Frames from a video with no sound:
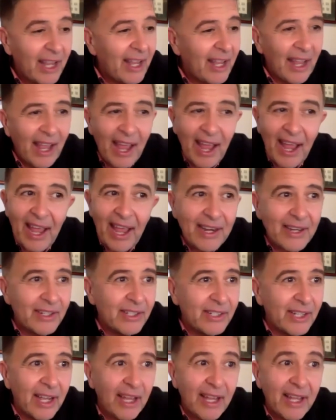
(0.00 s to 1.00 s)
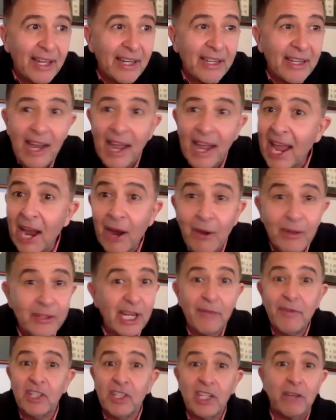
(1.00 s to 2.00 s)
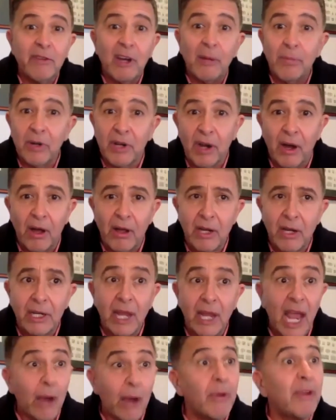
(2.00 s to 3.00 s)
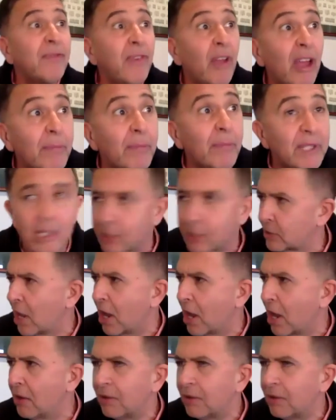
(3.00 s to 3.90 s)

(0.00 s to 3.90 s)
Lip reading: And now it's every time I book a holiday, are we flying business? No.